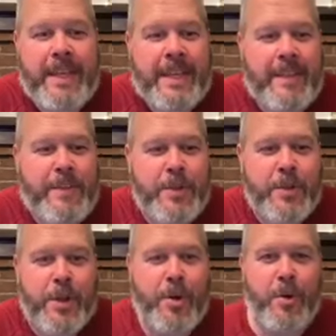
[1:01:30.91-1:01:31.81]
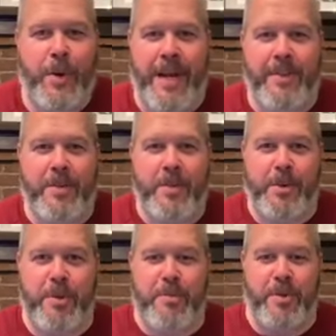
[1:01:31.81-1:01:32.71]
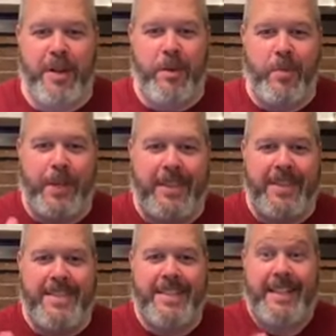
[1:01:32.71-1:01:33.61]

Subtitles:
If you'll go around the room with this,